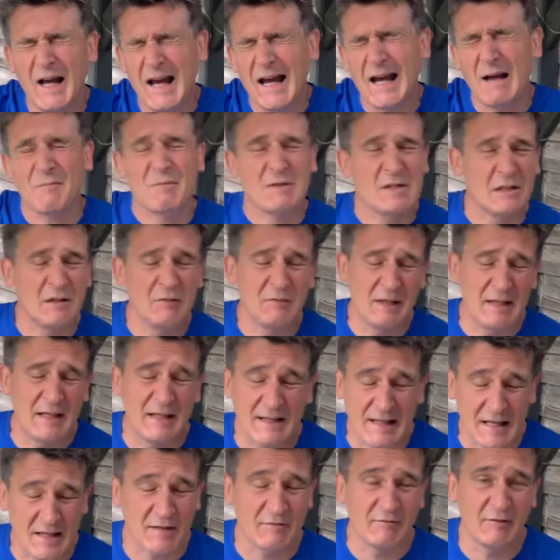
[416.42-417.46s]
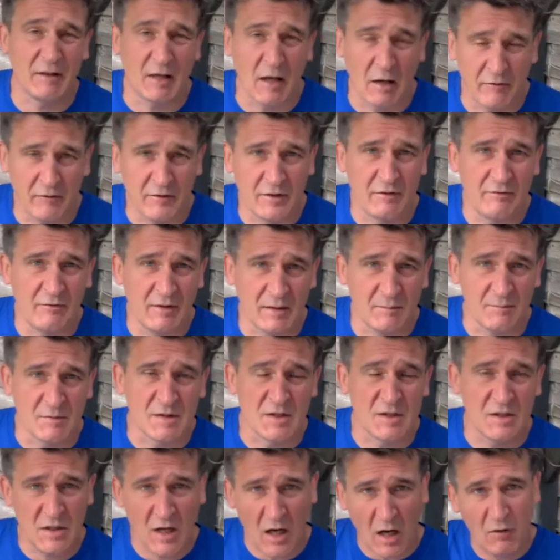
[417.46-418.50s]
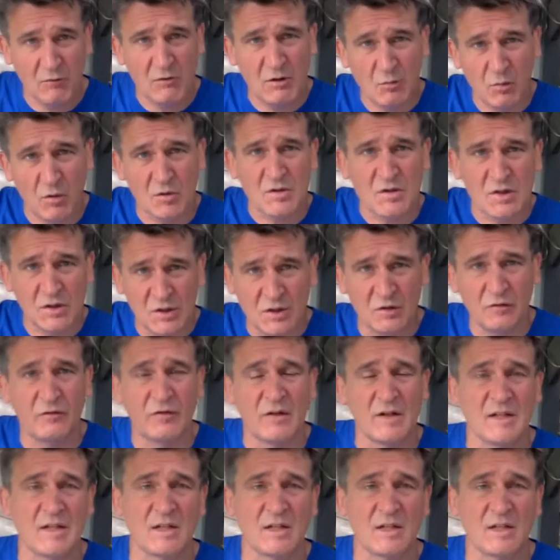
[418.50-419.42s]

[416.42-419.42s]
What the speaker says: absolutely lather it over the ribs. You only want to cover it